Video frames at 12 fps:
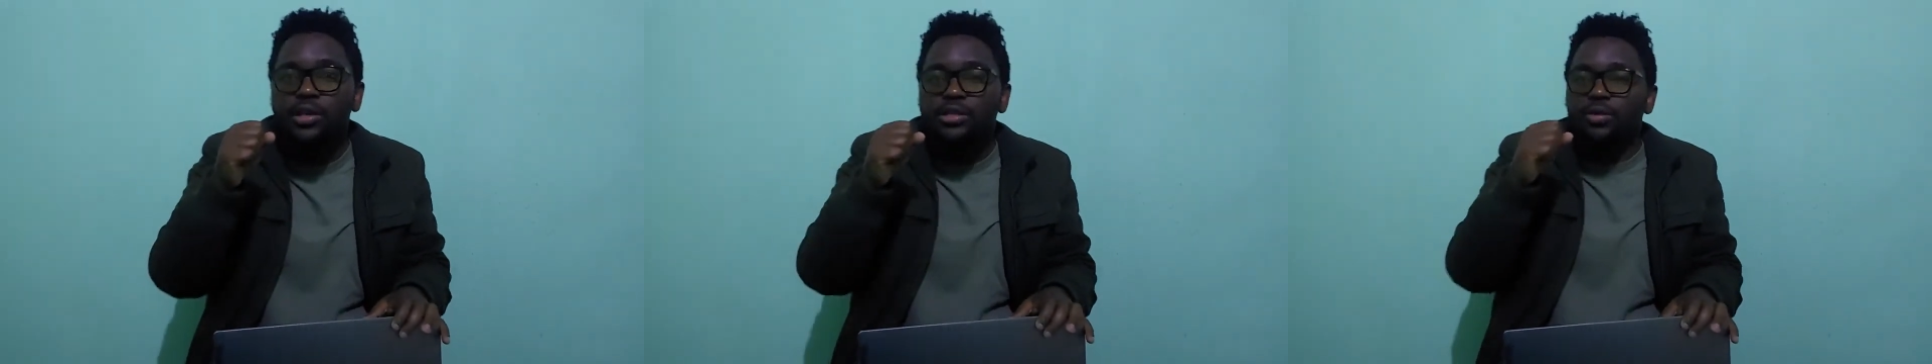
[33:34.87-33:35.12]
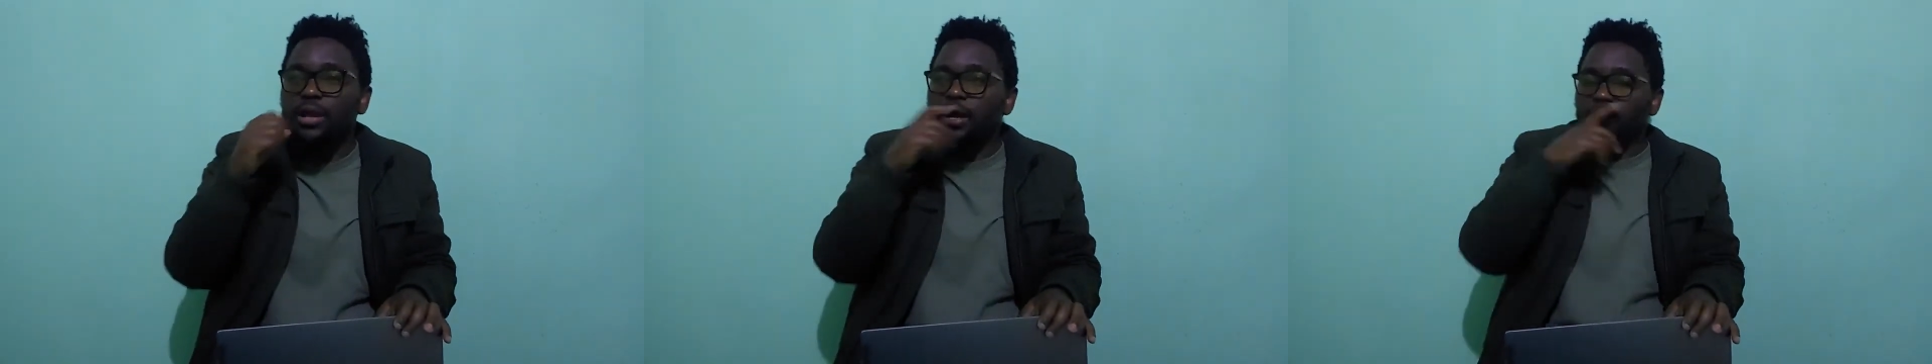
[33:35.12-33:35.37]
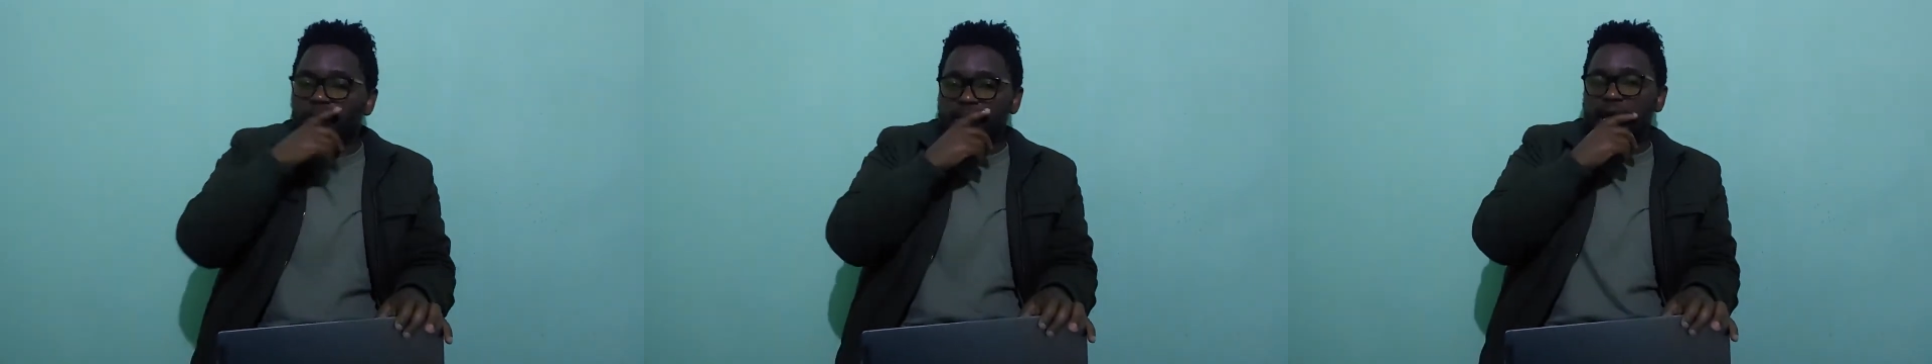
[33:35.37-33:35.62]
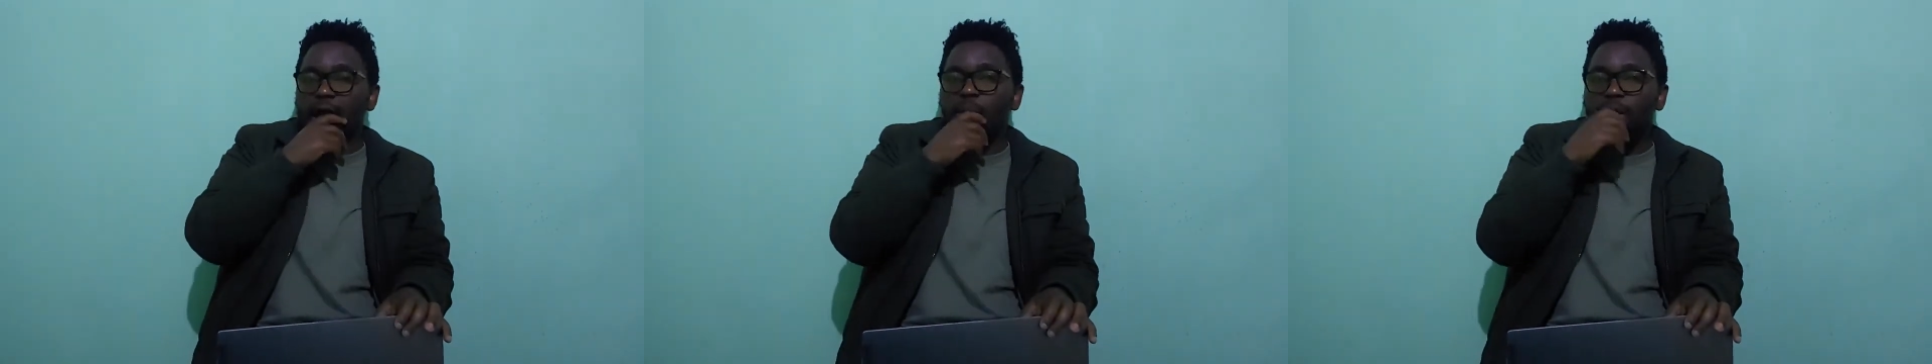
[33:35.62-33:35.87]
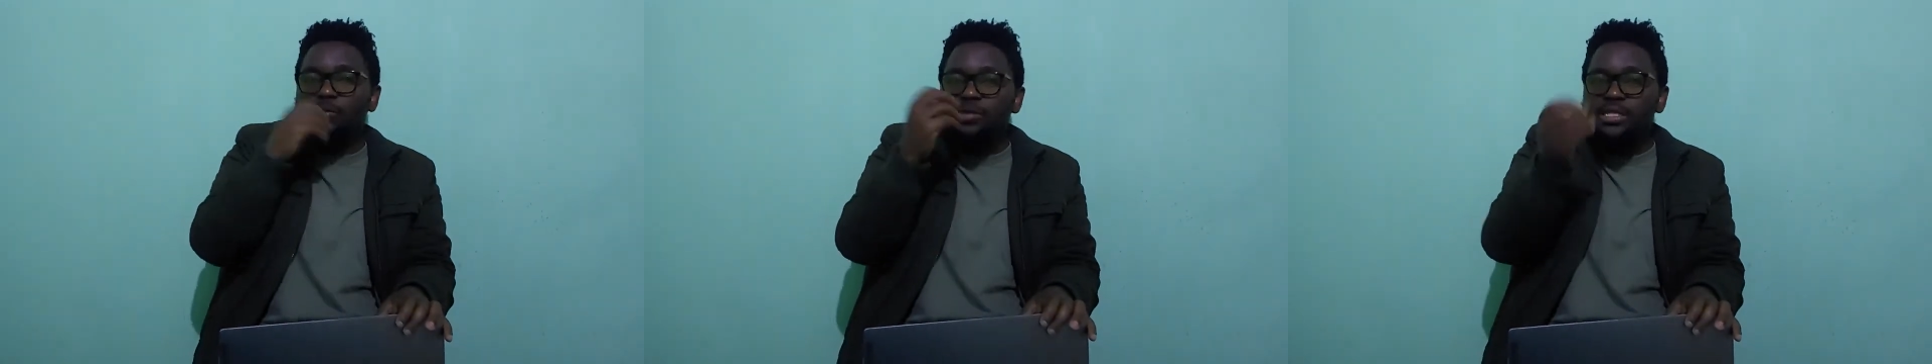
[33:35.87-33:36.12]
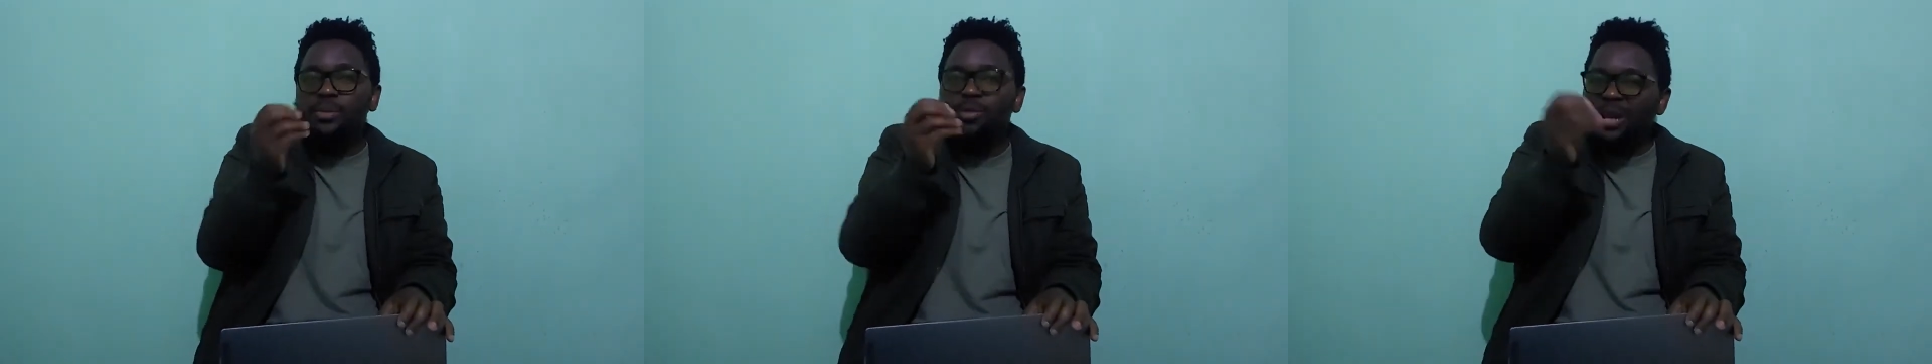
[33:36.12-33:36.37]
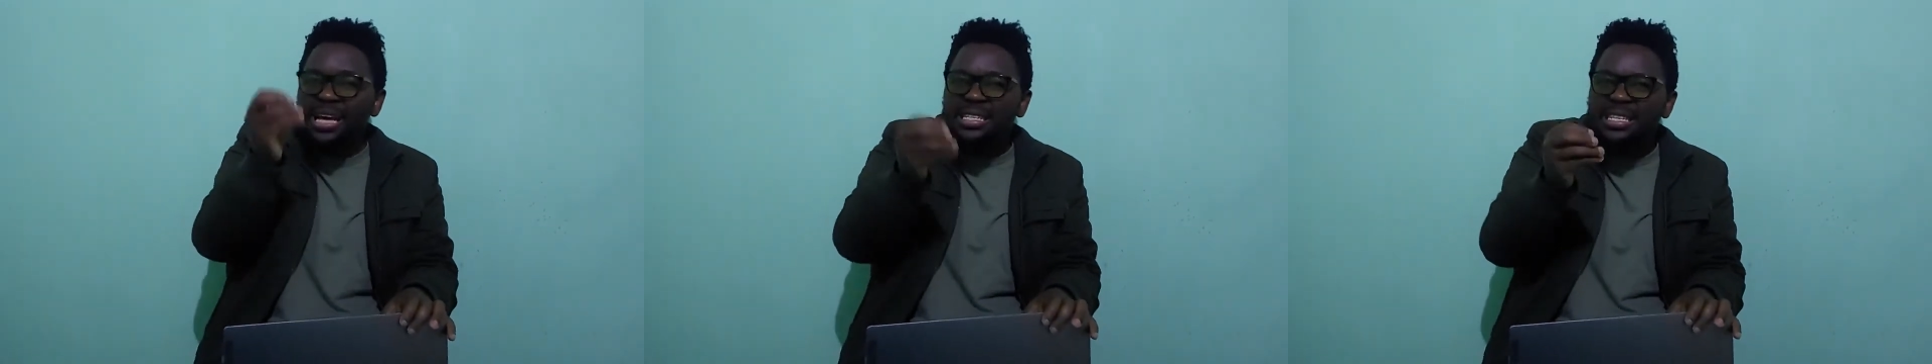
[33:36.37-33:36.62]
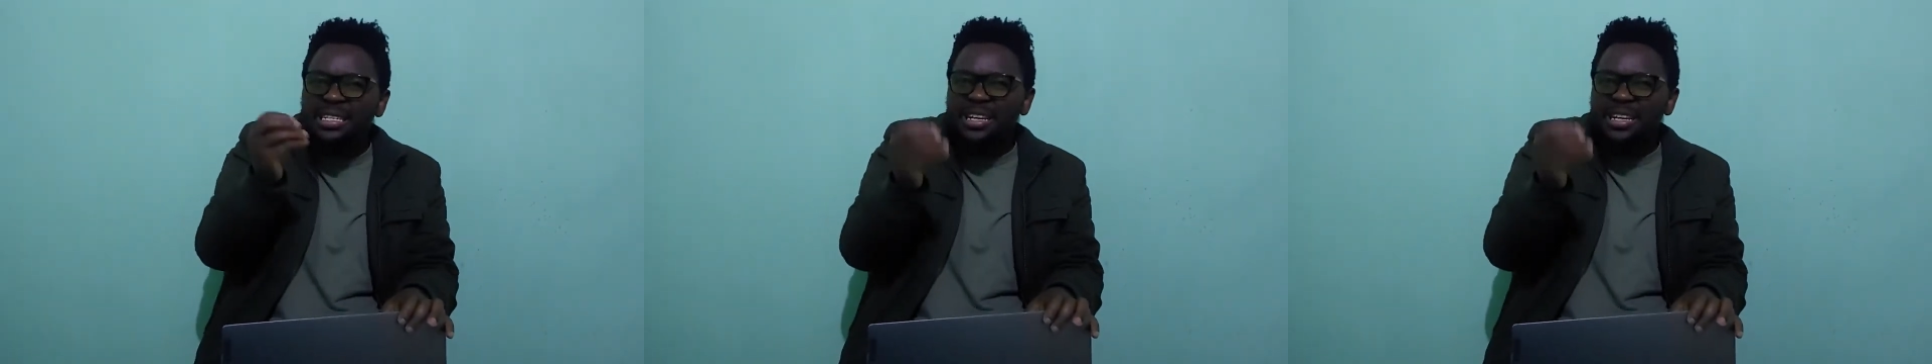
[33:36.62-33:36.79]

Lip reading: they were like, okay, how can we symbolize this